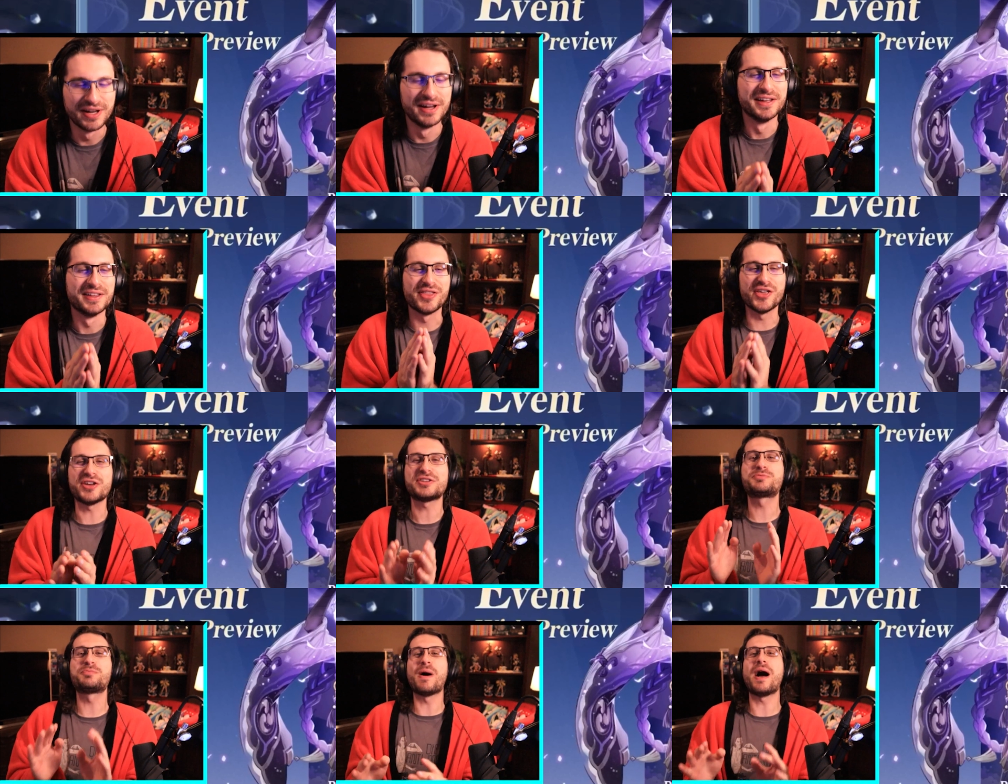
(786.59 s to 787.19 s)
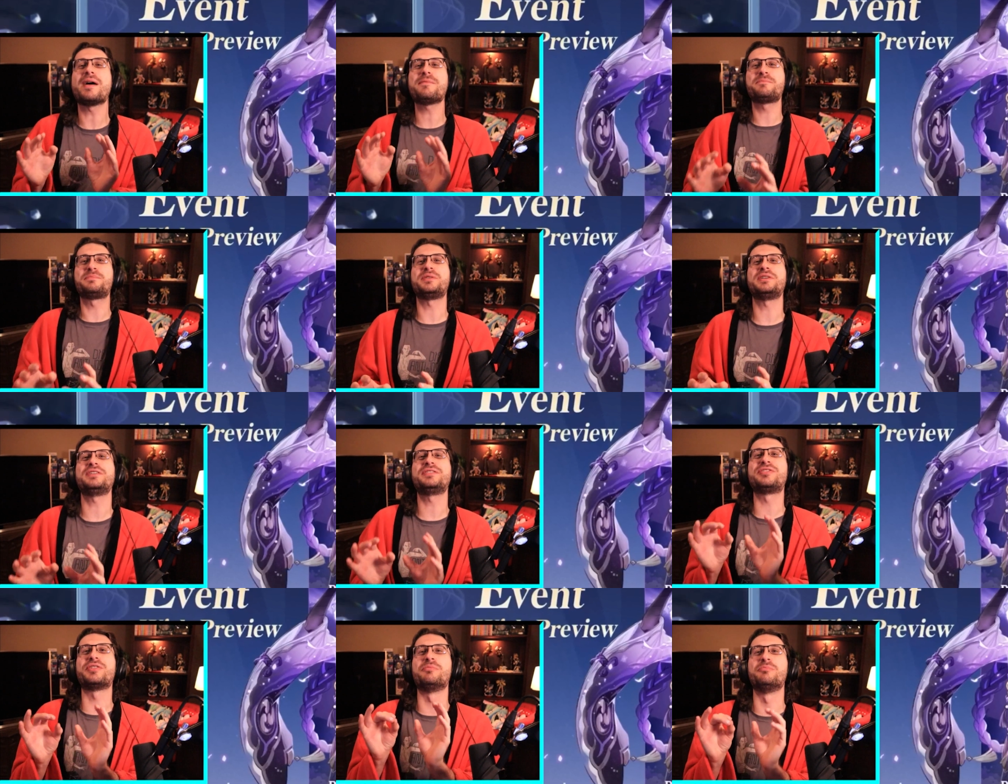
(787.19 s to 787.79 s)
This might be
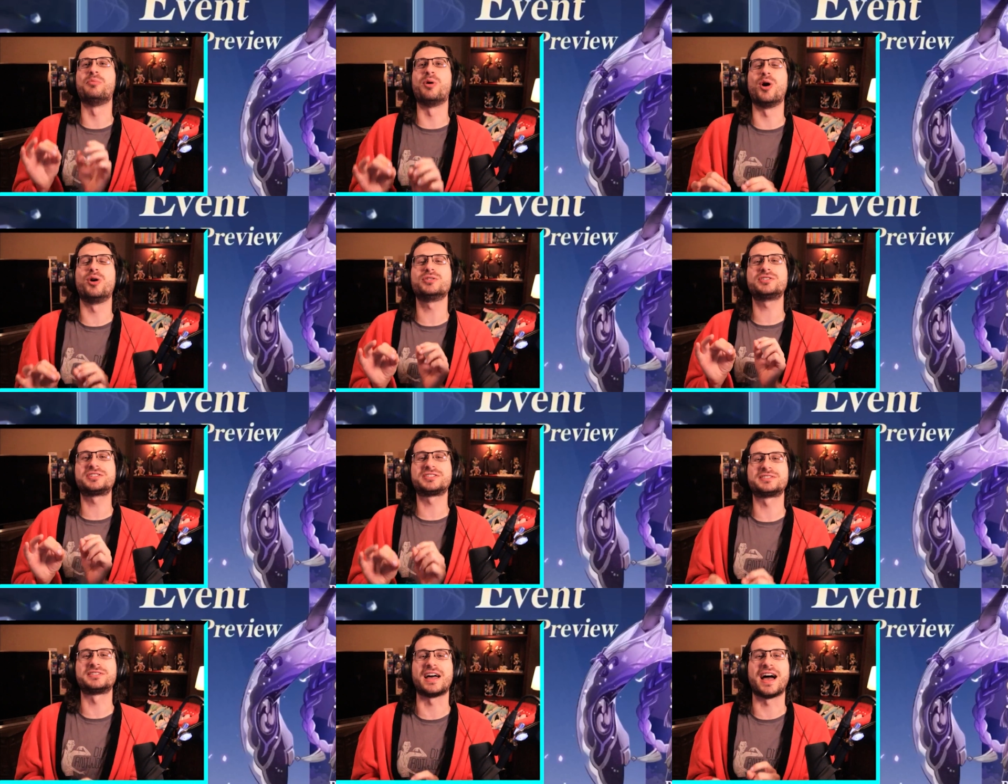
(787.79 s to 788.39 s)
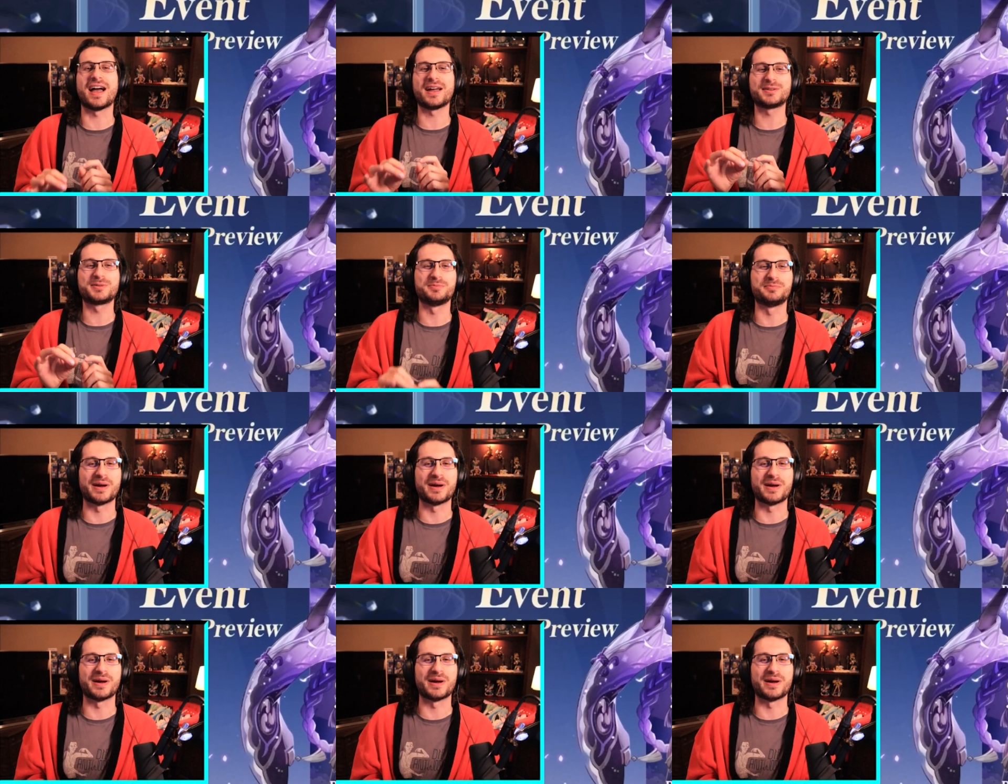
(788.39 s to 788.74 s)
the most stacked